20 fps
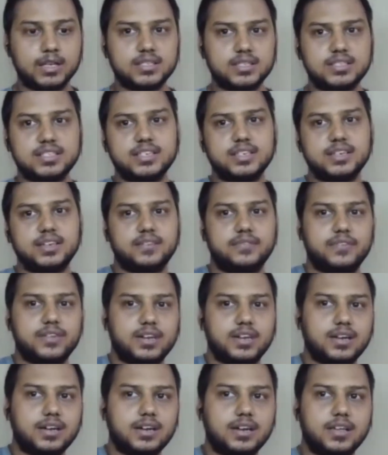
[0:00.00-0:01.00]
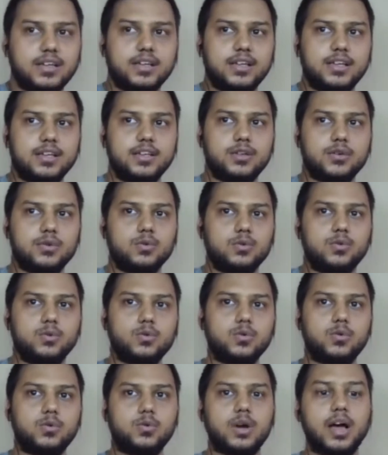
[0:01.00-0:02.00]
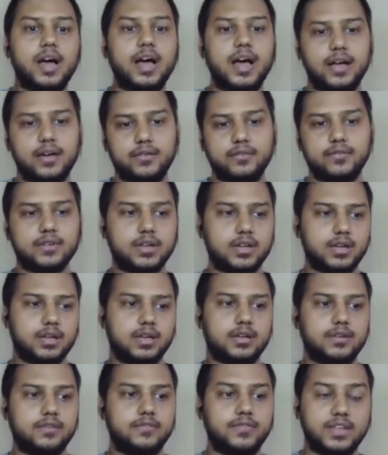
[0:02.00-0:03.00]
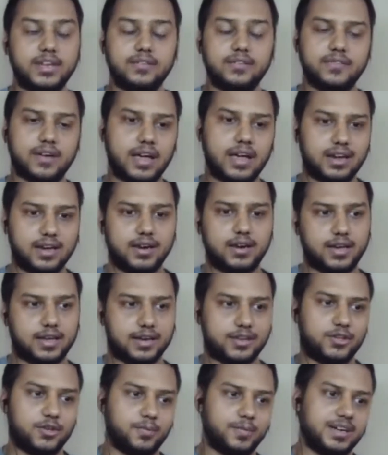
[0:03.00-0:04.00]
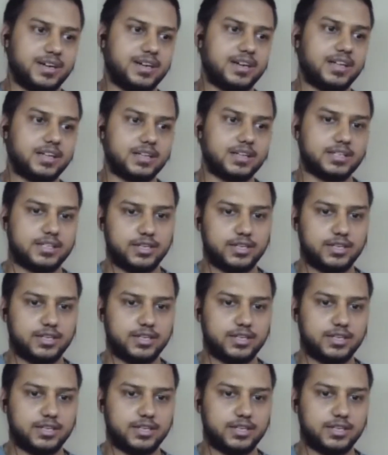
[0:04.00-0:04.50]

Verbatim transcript: see definitely you have a very valid argument here